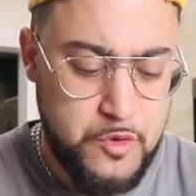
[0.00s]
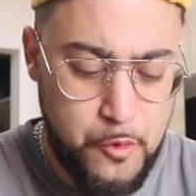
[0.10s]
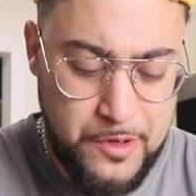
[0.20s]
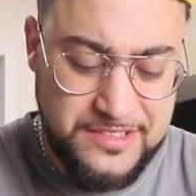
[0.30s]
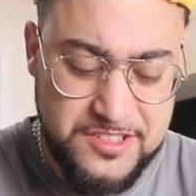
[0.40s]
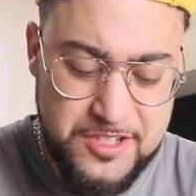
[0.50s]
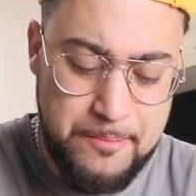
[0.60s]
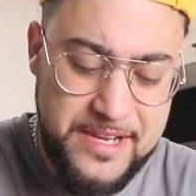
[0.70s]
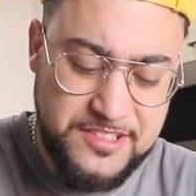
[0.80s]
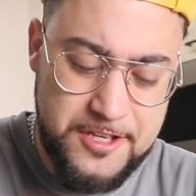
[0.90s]
Rice is
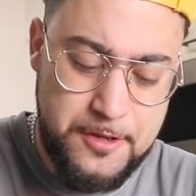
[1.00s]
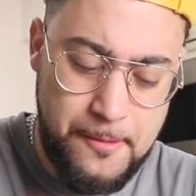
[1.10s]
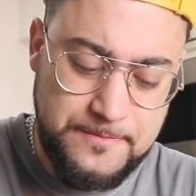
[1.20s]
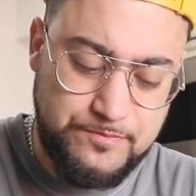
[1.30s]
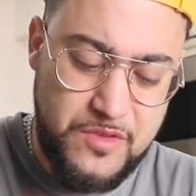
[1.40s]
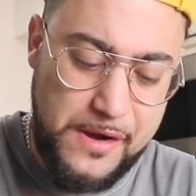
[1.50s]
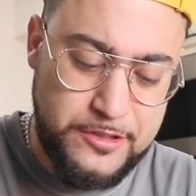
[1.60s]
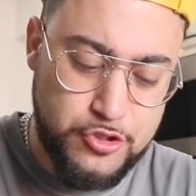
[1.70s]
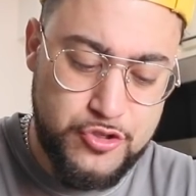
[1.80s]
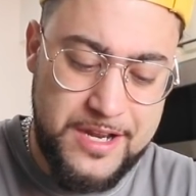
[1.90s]
amazing. I
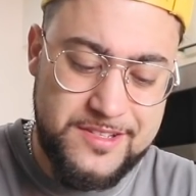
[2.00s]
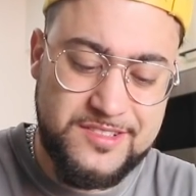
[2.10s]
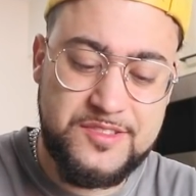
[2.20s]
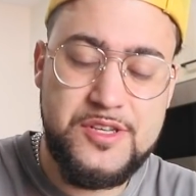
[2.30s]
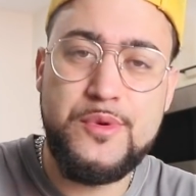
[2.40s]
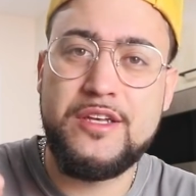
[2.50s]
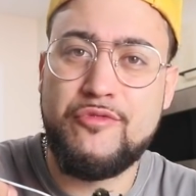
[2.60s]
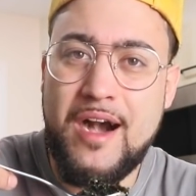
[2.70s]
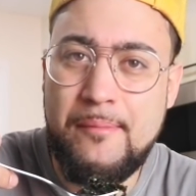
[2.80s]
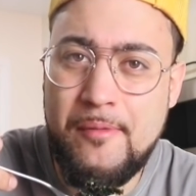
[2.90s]
need to try the seaweed
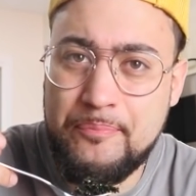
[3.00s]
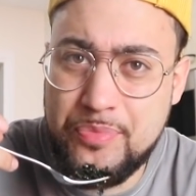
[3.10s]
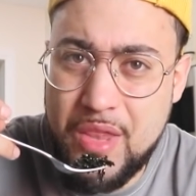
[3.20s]
vibe.